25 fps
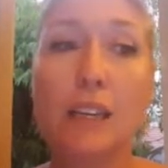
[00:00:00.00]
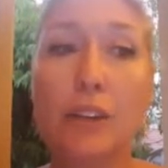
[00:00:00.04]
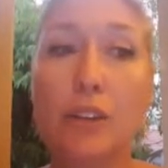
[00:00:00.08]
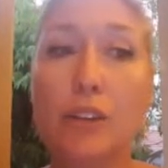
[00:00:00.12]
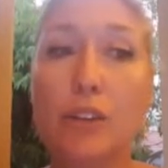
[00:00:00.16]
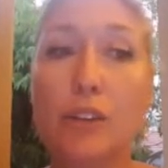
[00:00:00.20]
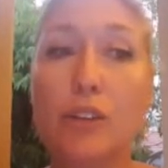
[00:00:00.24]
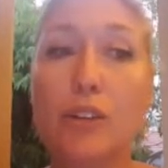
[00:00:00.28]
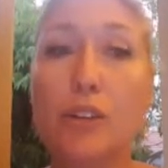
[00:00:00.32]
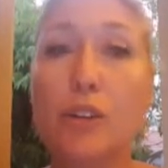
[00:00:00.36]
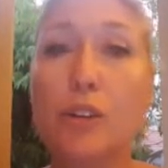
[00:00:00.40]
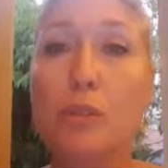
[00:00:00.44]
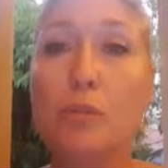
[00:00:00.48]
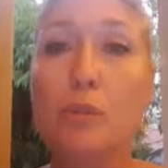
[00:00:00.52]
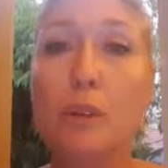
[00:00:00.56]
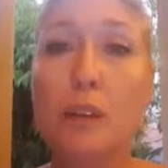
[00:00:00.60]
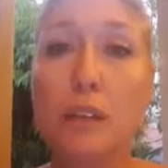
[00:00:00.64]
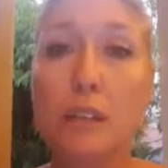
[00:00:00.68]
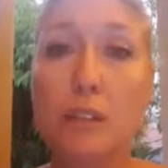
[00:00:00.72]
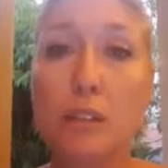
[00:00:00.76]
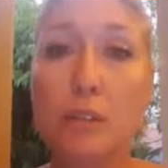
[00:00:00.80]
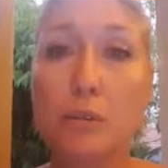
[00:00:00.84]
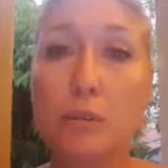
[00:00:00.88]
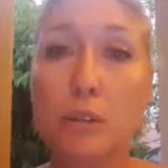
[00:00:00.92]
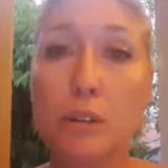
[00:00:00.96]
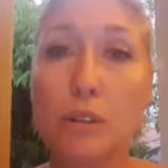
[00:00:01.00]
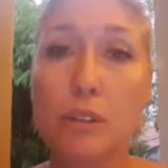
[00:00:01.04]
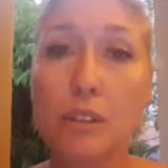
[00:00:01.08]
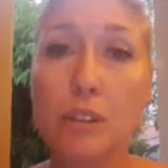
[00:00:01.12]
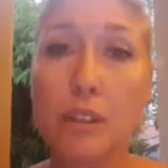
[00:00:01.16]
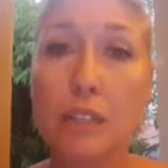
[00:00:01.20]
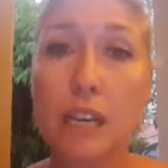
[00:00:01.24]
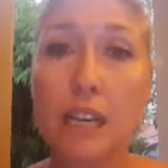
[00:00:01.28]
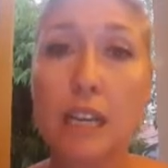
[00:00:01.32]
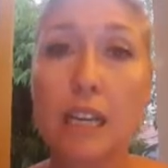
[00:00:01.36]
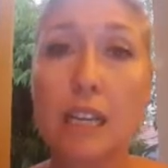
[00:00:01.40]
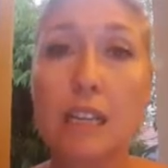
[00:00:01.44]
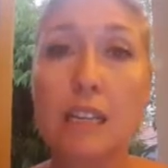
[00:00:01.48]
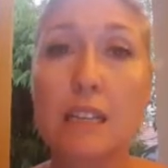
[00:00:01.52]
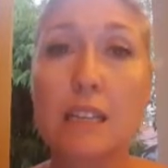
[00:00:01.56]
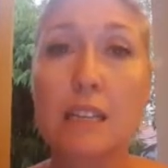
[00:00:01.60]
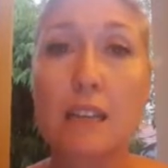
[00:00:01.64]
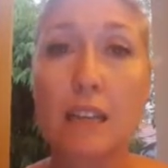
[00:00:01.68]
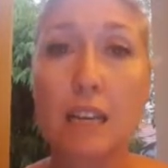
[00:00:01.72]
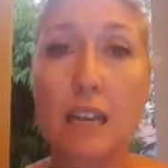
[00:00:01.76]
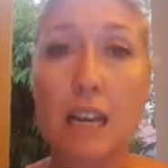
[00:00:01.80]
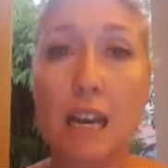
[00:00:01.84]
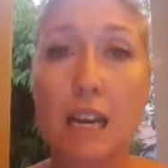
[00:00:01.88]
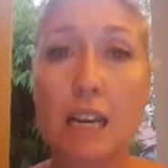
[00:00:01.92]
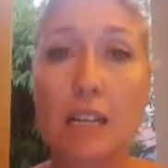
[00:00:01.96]
YouTube is the world's
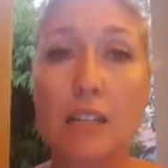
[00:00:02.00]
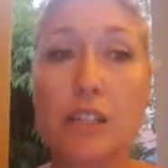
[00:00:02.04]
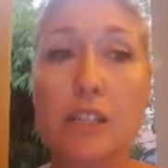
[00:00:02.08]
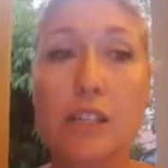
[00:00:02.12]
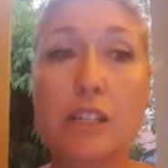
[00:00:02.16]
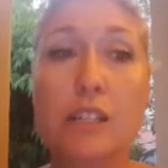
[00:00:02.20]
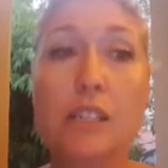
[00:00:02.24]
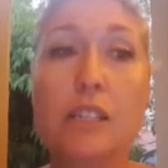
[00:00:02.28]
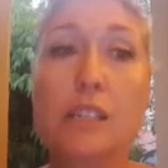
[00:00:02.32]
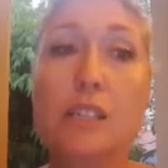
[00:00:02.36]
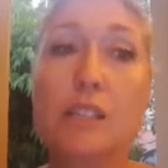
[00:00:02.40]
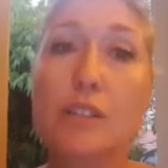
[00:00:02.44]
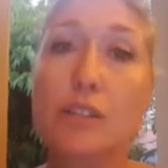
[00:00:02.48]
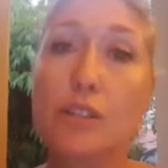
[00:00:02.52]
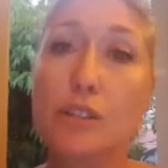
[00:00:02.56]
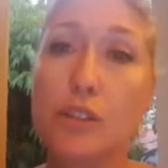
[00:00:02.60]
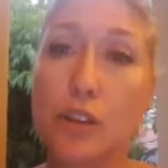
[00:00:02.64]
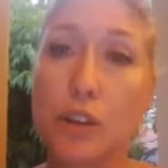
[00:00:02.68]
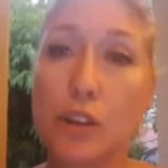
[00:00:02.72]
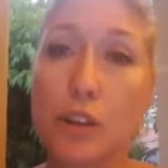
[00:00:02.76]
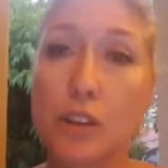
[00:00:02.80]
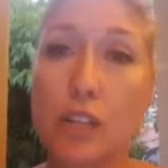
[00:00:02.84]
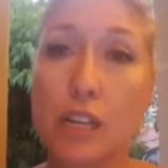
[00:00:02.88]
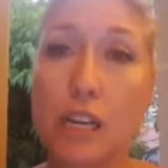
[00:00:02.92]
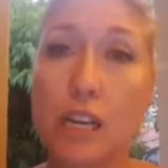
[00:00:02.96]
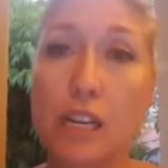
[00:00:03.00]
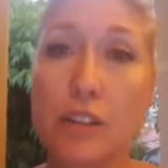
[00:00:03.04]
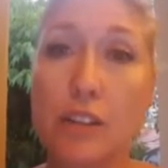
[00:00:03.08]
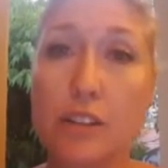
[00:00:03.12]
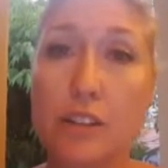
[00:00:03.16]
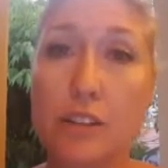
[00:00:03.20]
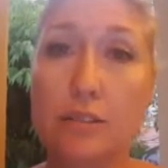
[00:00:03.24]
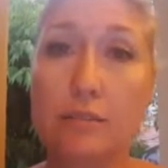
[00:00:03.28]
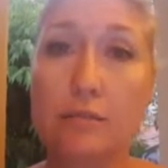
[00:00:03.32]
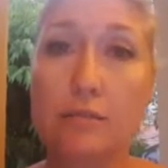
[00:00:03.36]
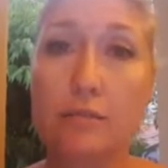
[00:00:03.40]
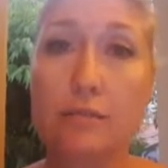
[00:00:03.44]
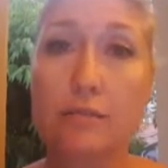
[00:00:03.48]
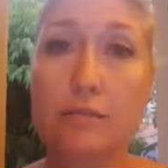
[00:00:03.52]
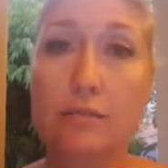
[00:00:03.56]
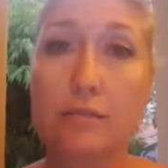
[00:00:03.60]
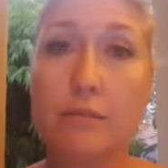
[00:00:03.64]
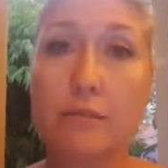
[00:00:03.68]
second largest search engine